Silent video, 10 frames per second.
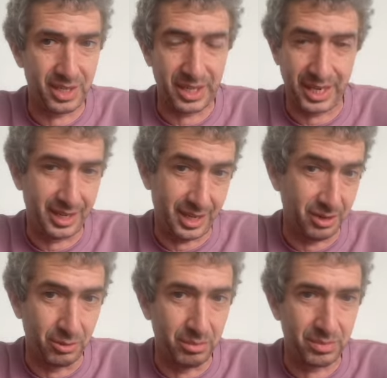and I
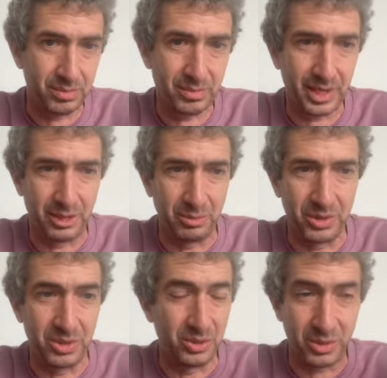hope you
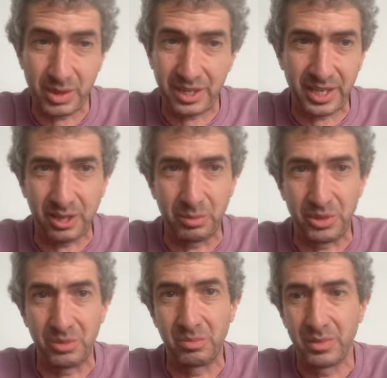do as well, and I hope you